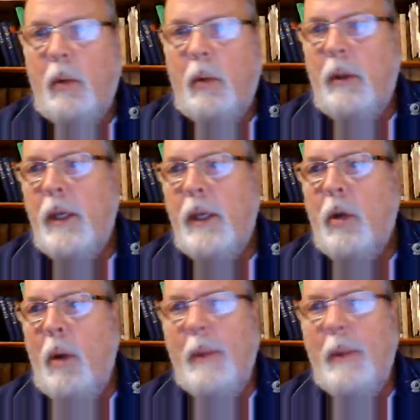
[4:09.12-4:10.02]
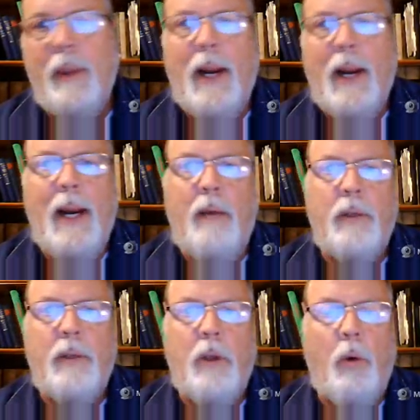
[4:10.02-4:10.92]
the equipment that I have.
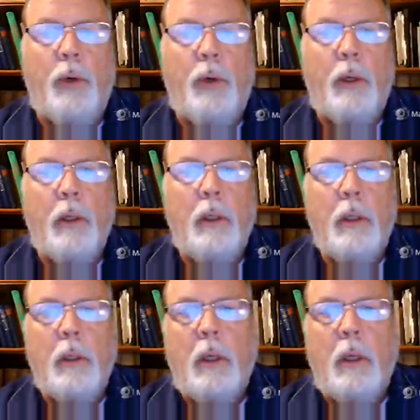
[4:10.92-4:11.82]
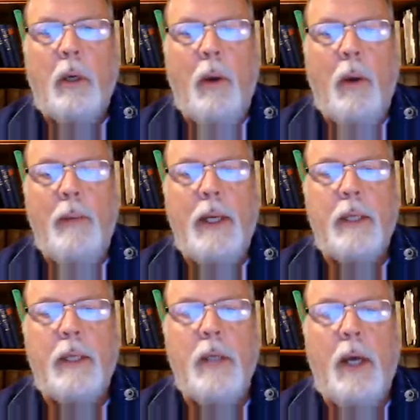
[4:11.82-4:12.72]
It's older equipment.
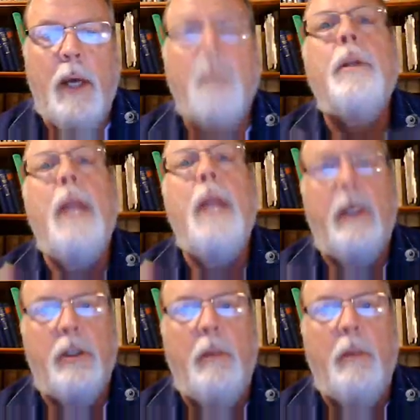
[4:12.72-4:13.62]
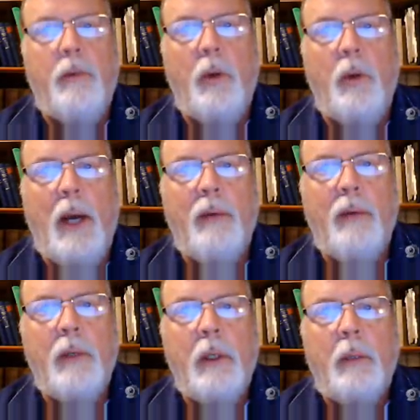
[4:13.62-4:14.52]
It's not up to date as some of you have
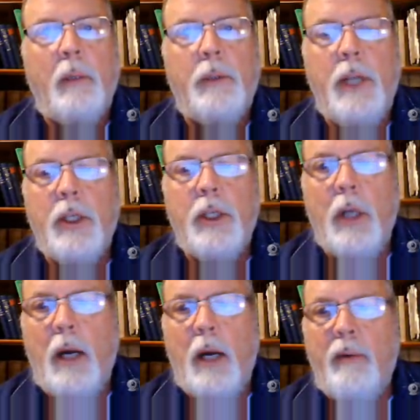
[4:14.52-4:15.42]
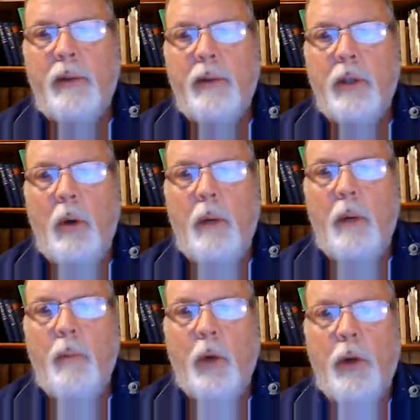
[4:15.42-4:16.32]
possession of. So
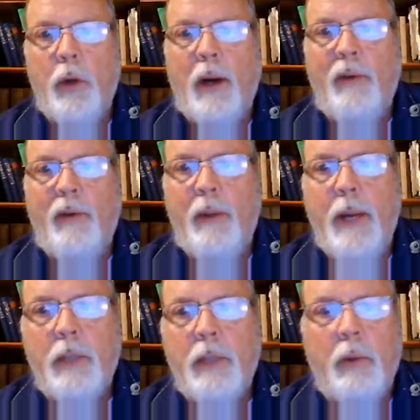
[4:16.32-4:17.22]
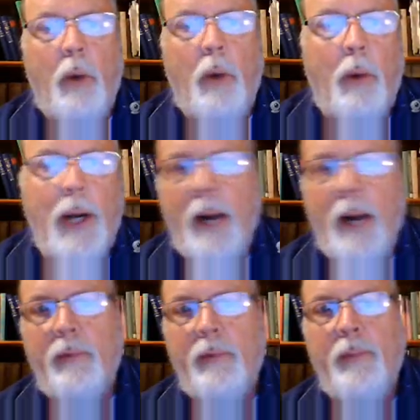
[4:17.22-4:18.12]
we're doing our very best with what we
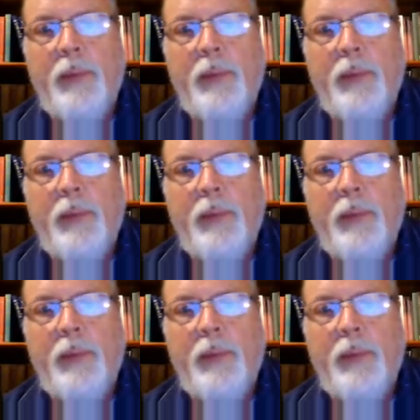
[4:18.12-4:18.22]
have.